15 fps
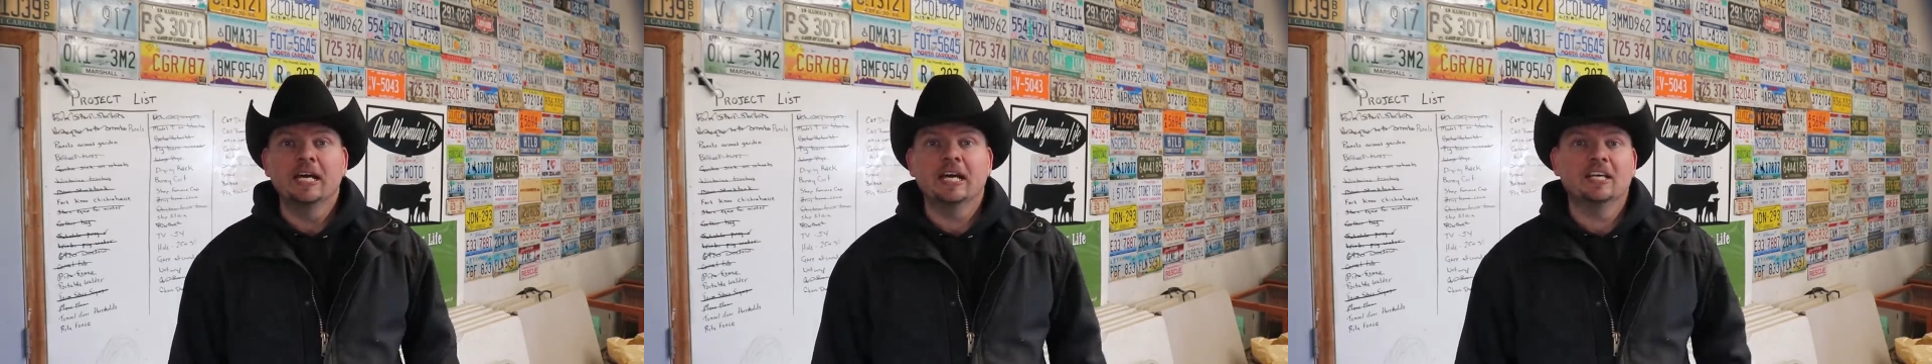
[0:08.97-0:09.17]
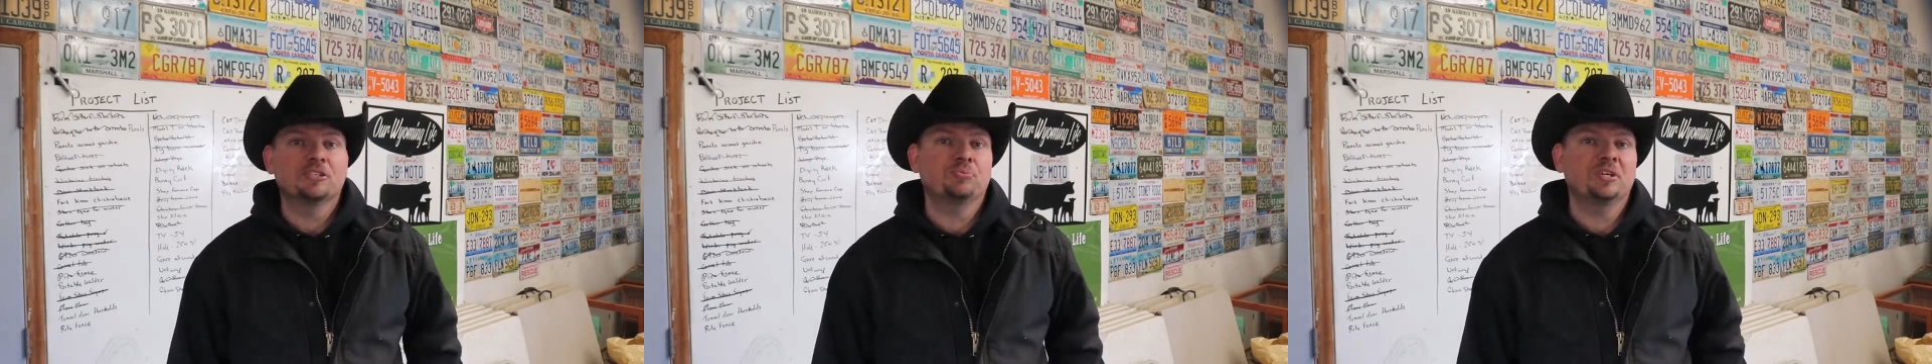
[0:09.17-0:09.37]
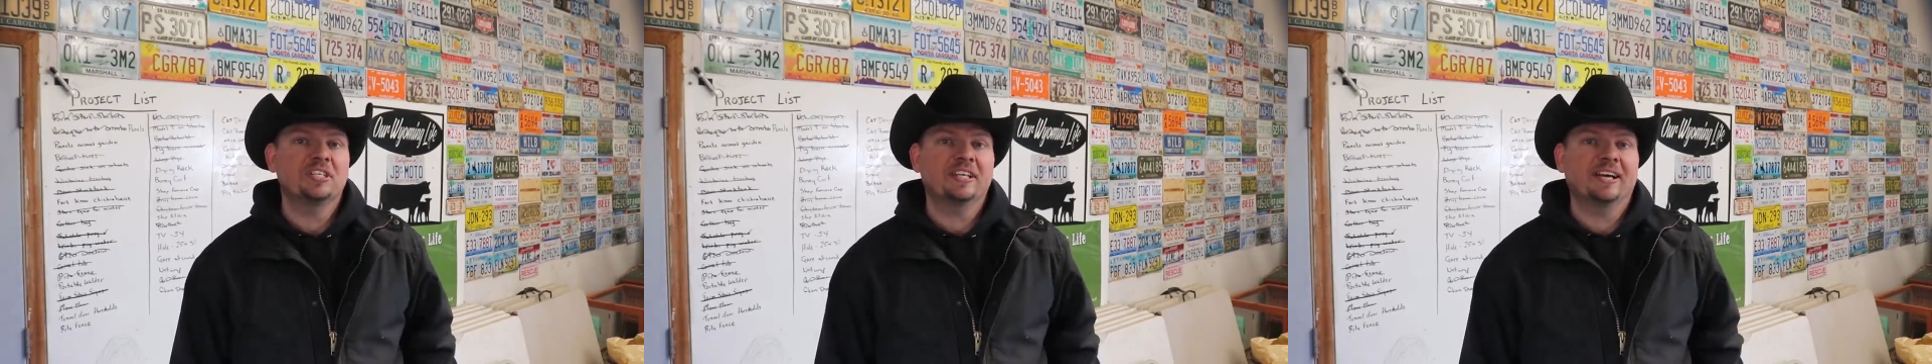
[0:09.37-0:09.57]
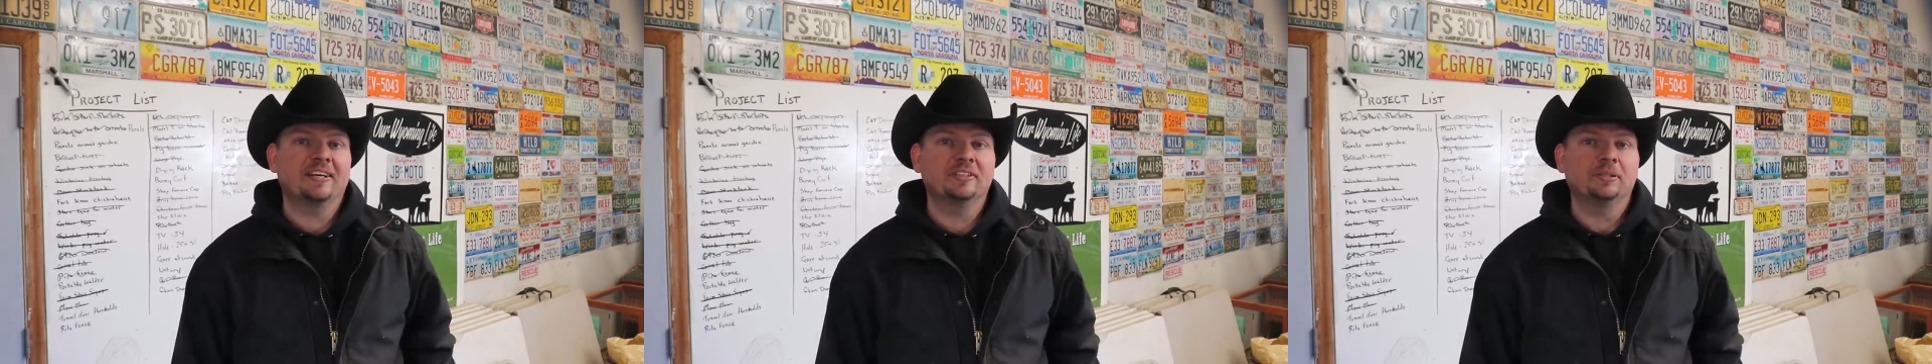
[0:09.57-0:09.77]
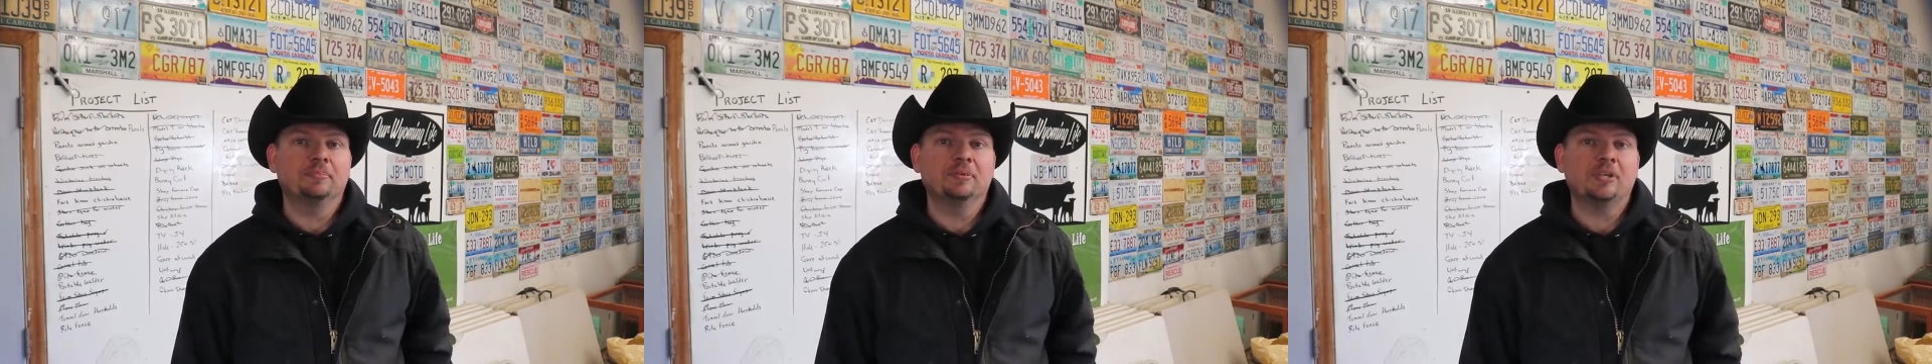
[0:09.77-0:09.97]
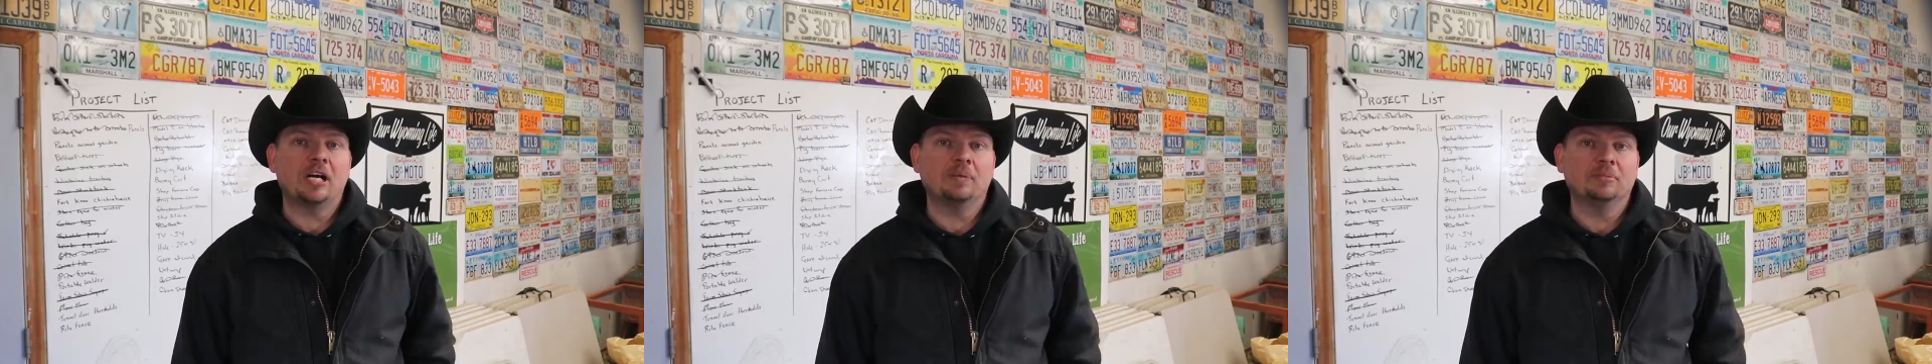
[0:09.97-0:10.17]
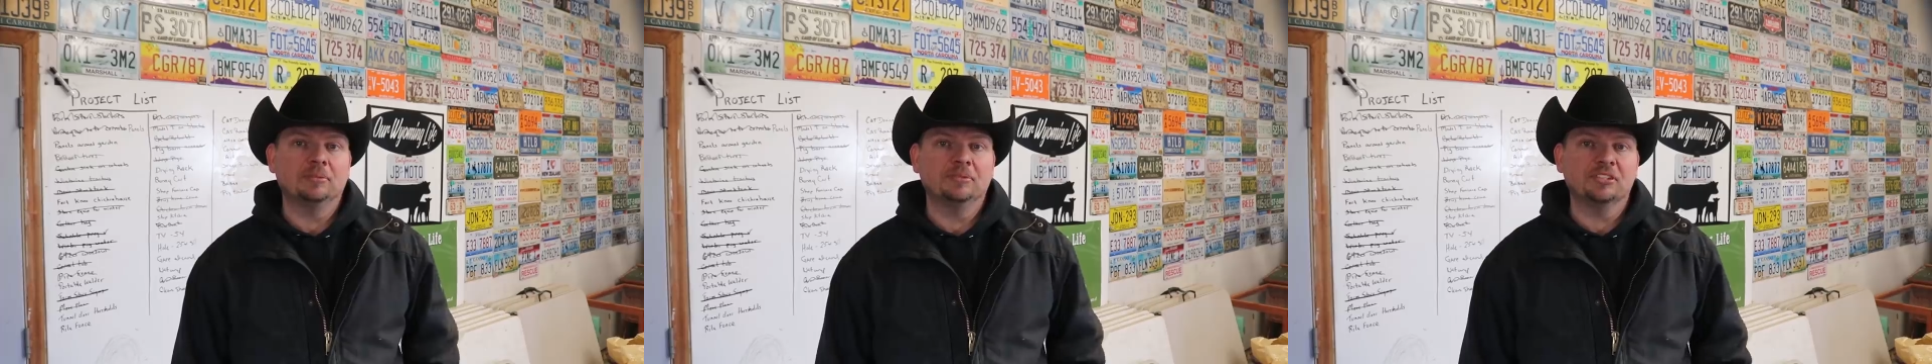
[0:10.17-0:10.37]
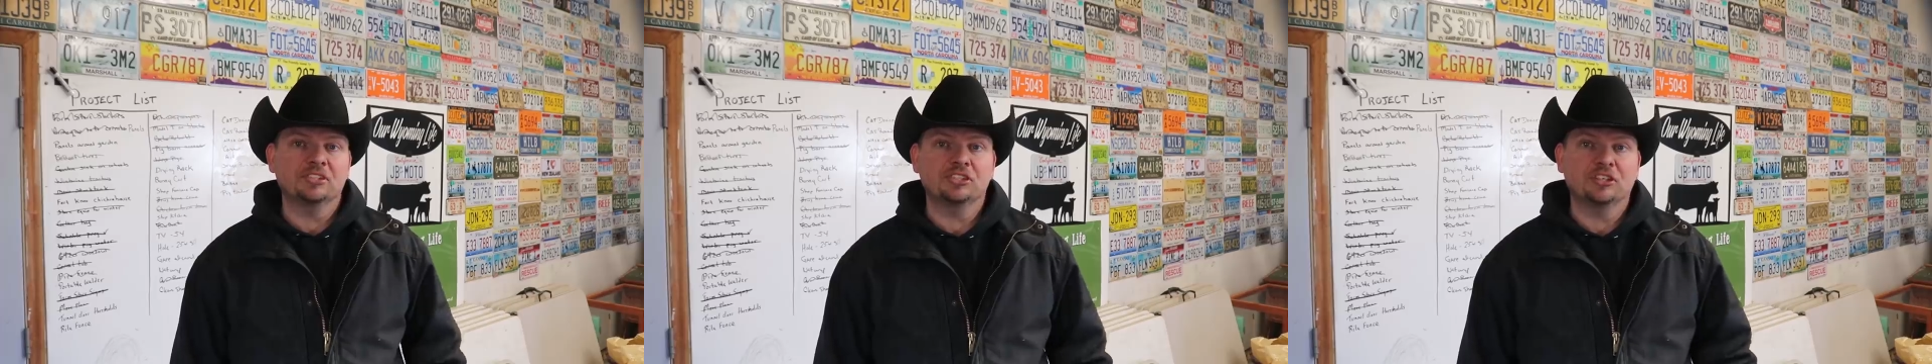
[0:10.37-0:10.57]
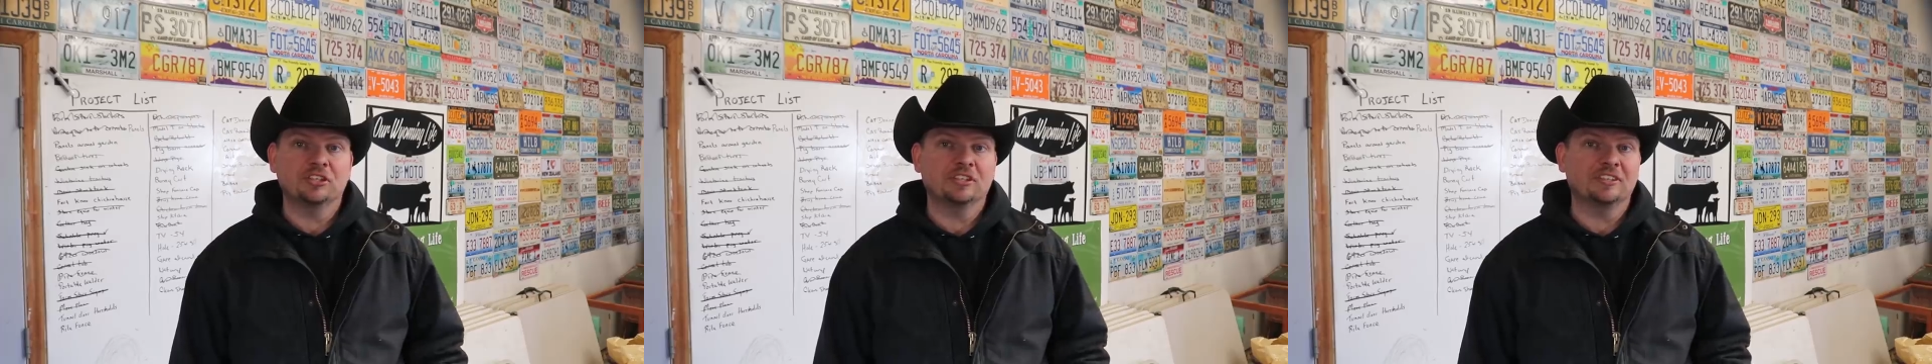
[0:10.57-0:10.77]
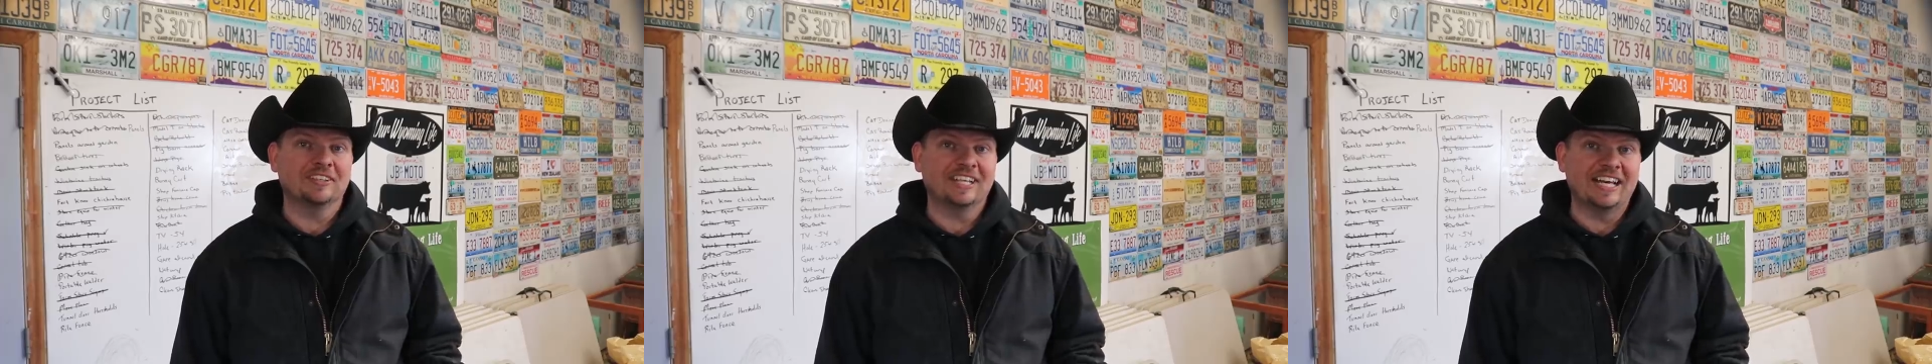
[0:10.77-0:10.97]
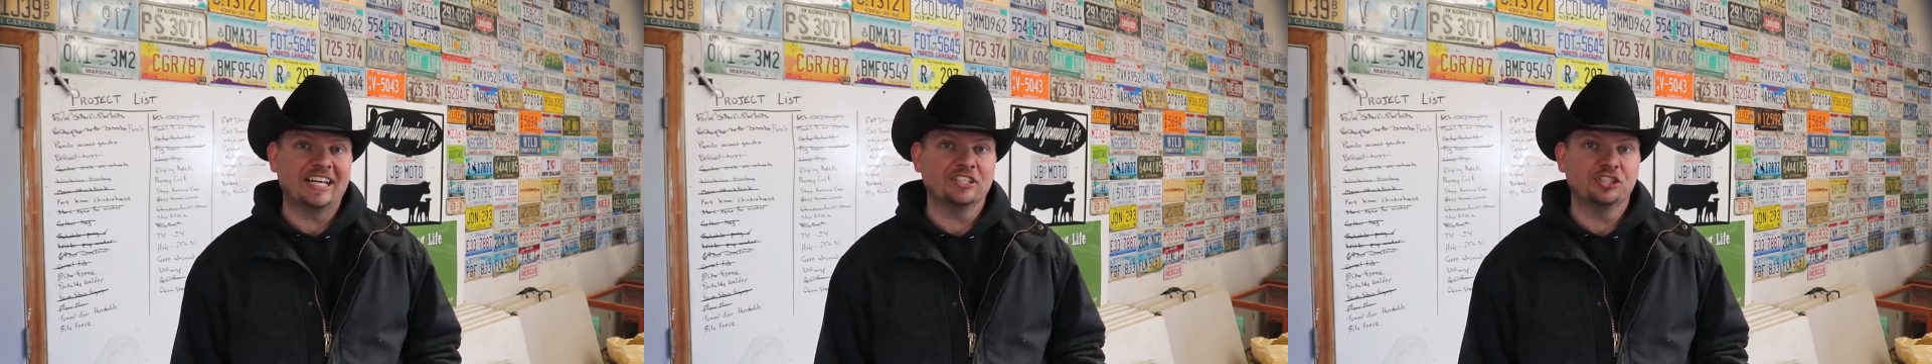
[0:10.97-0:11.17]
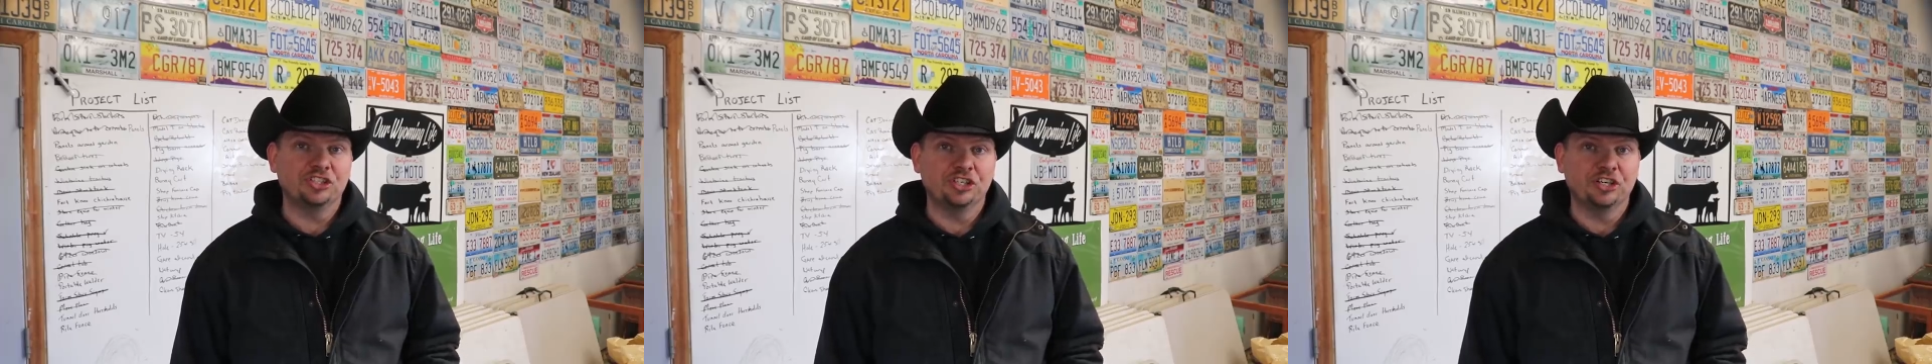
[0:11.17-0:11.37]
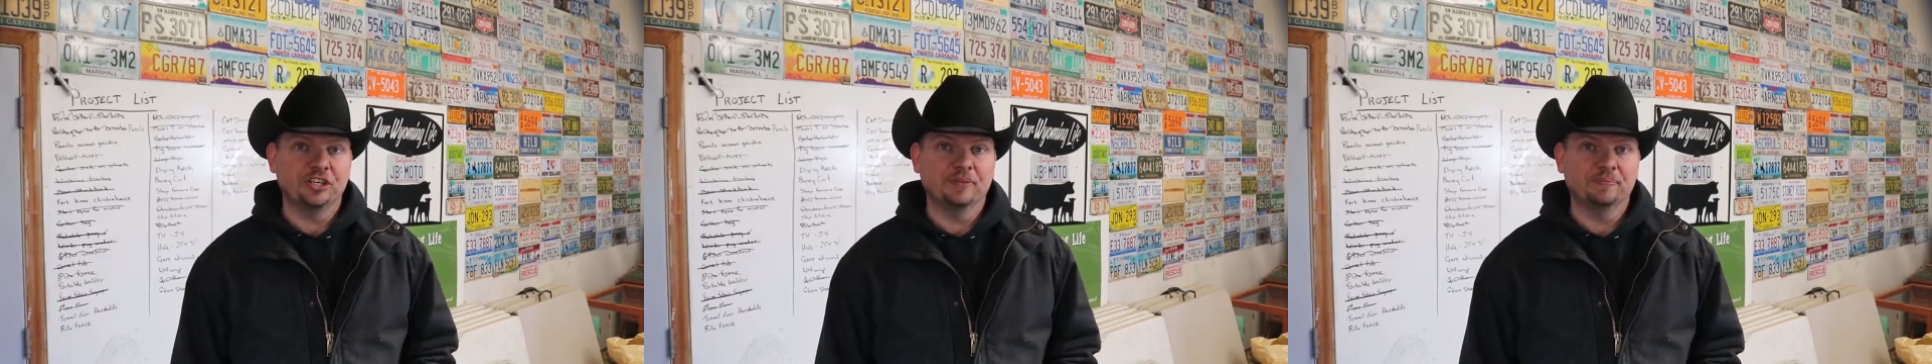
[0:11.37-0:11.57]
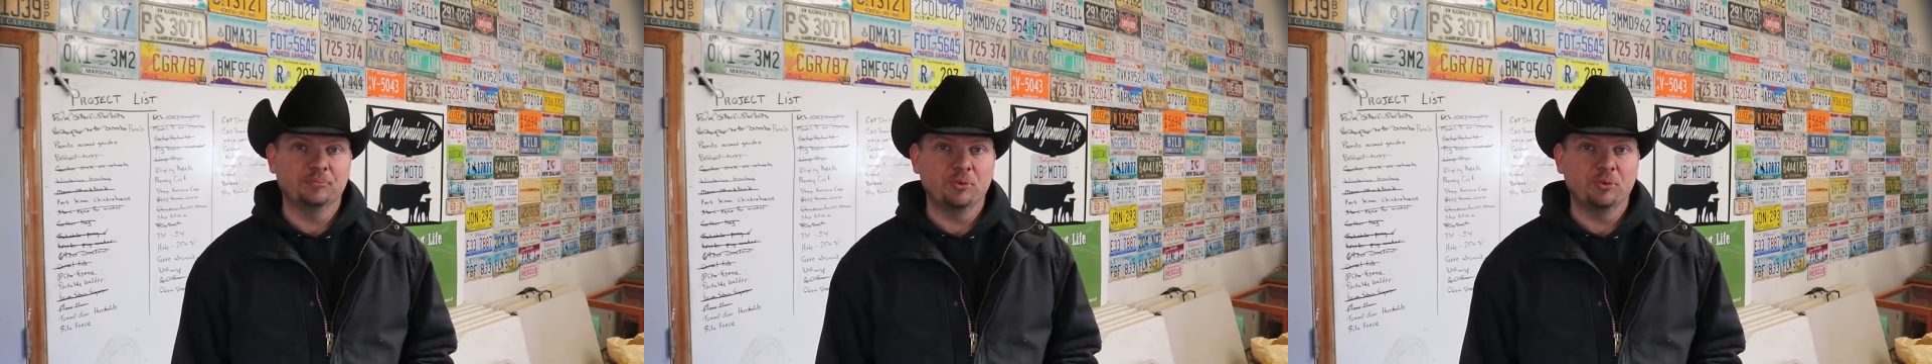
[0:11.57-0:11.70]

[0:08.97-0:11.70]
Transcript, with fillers: as we tackle a problem that started last year.